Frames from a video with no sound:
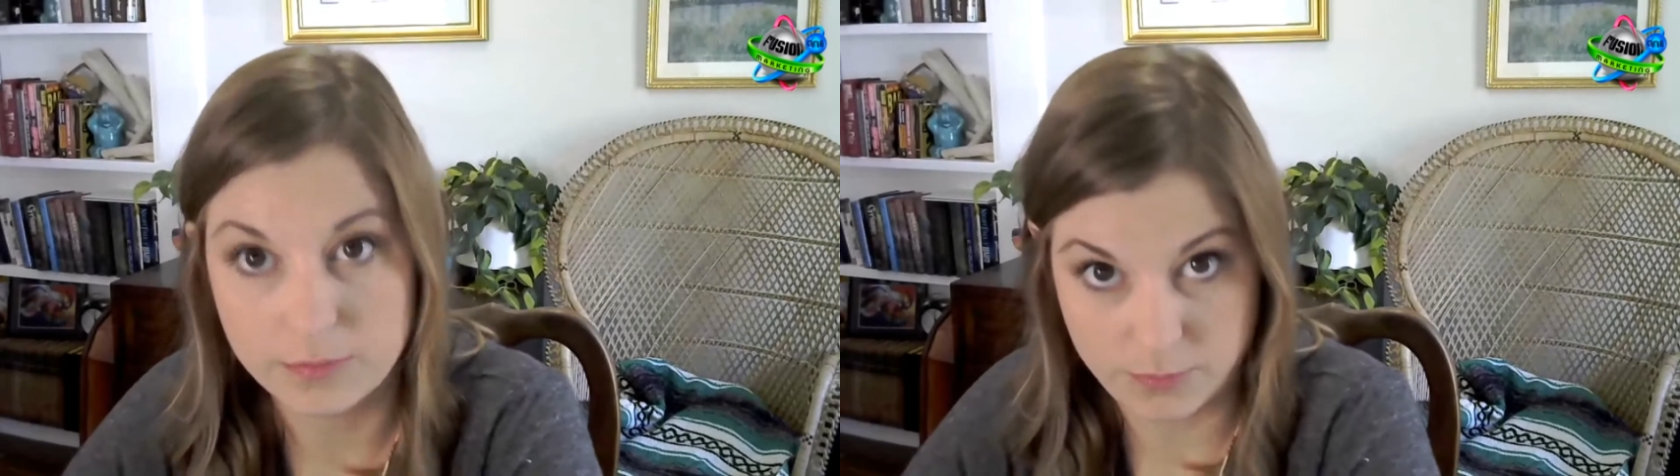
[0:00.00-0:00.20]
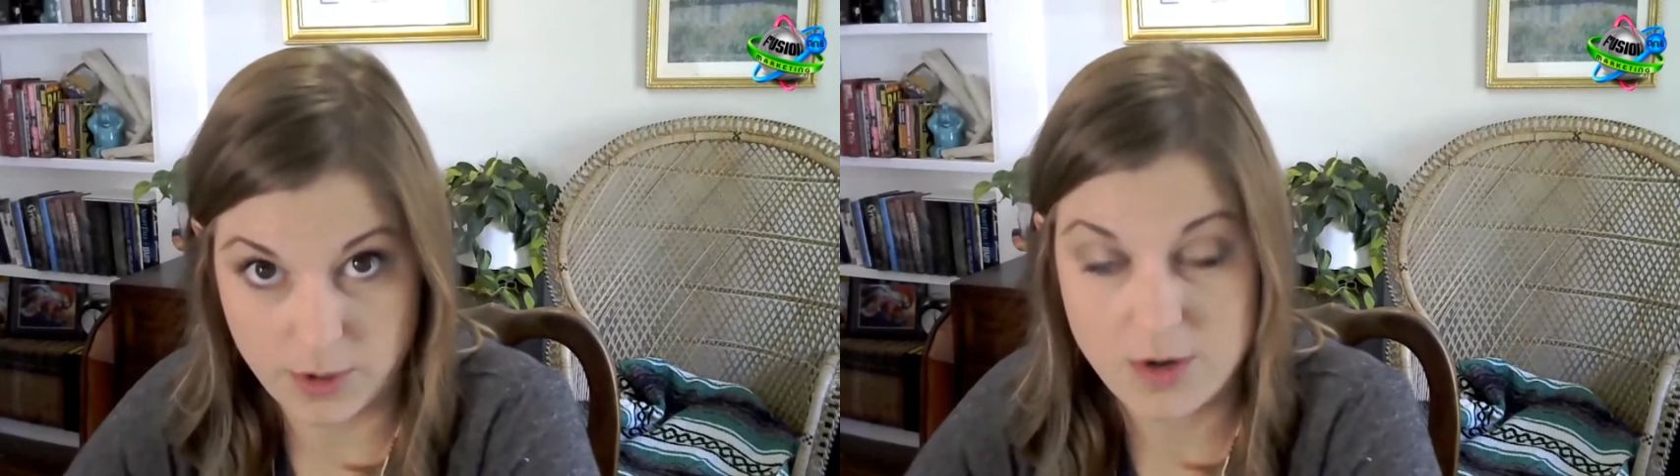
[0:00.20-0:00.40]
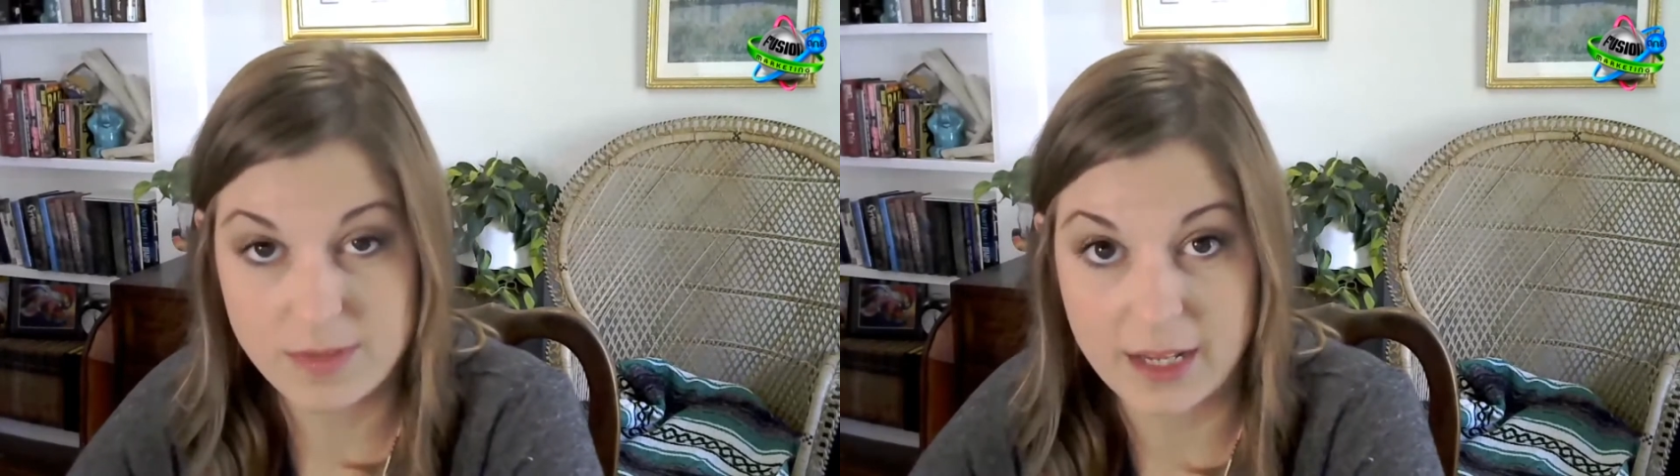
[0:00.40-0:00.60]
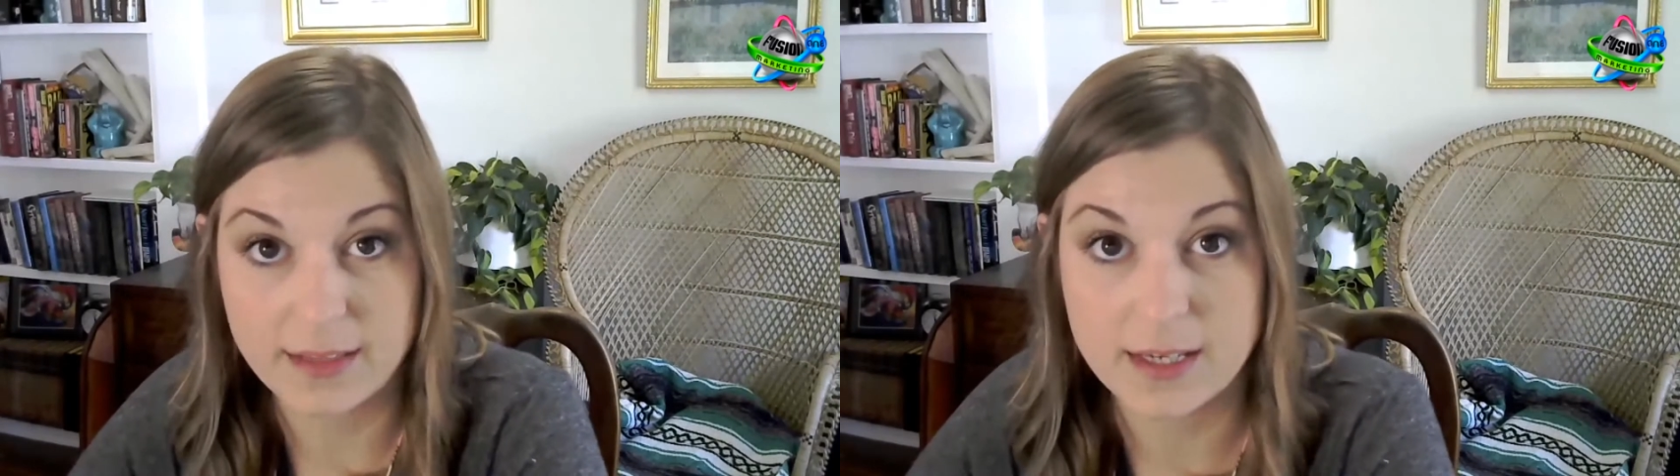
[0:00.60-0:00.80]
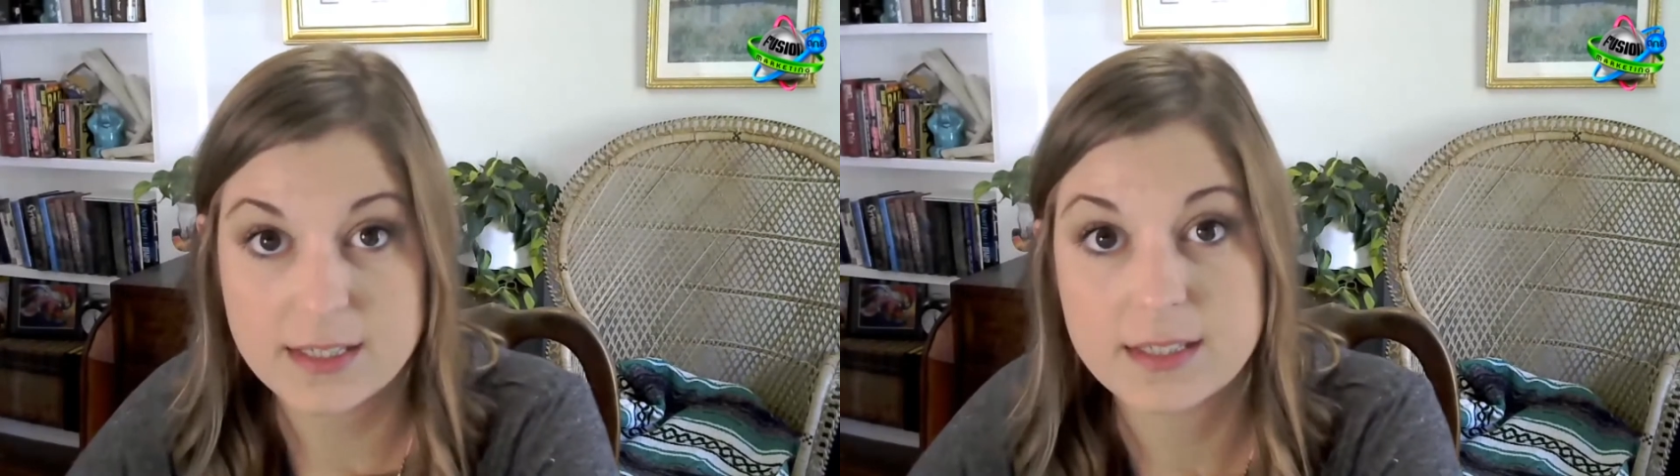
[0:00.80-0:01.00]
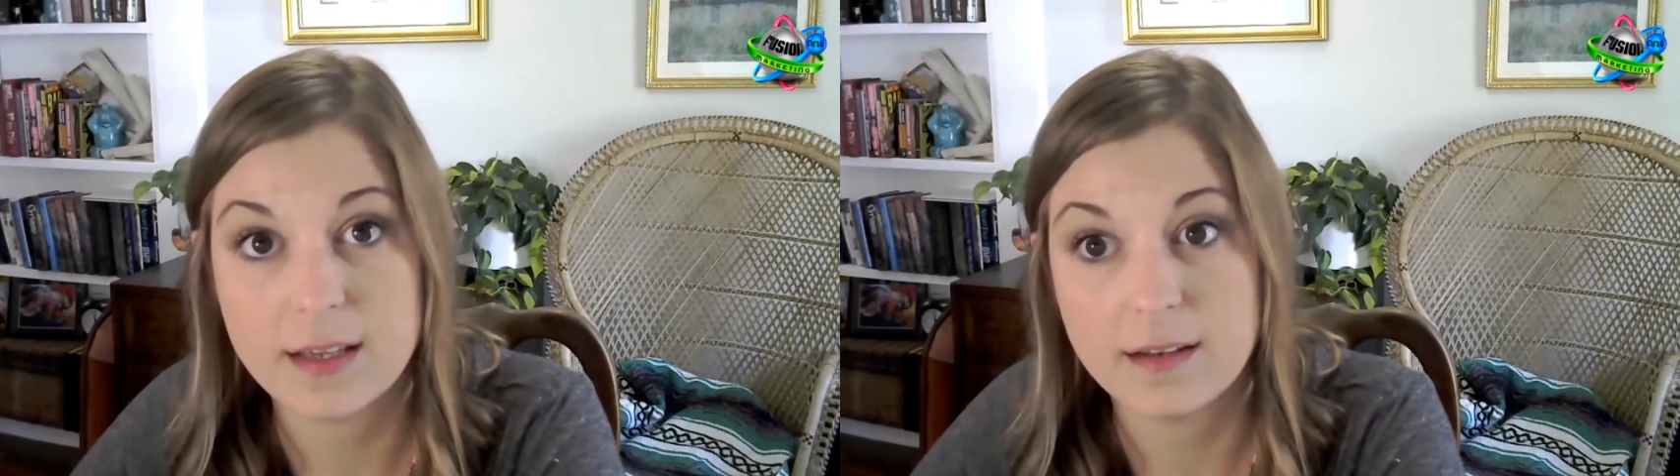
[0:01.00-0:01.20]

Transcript: room like this,